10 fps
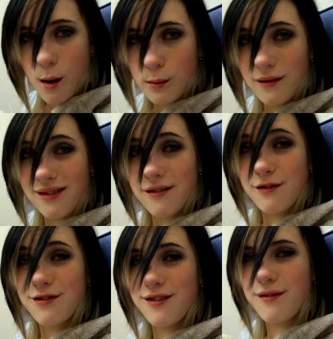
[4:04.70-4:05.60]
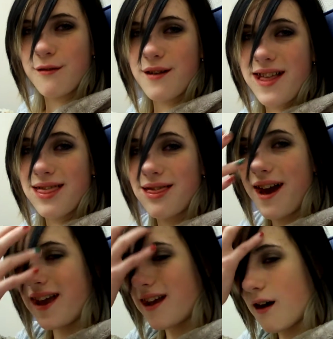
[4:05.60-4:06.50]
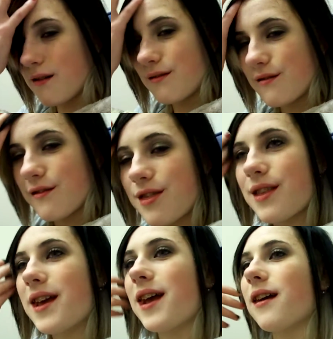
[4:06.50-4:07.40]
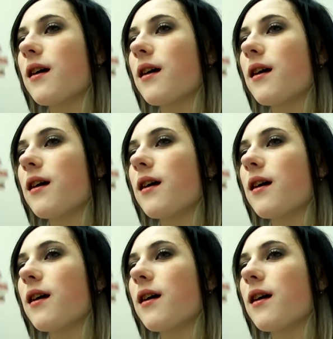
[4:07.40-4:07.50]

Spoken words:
Well, there's so green light on your thing.